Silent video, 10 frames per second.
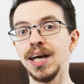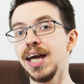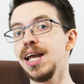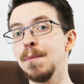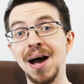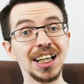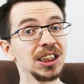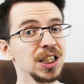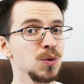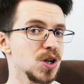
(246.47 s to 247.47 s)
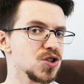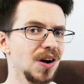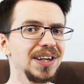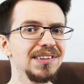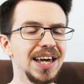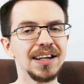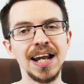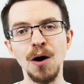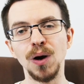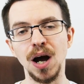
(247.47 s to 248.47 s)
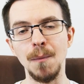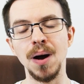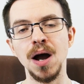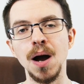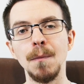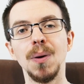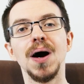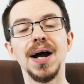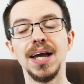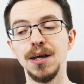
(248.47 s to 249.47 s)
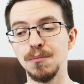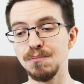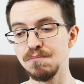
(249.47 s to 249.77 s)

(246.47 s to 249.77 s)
In magic, you are trying to get an outcome by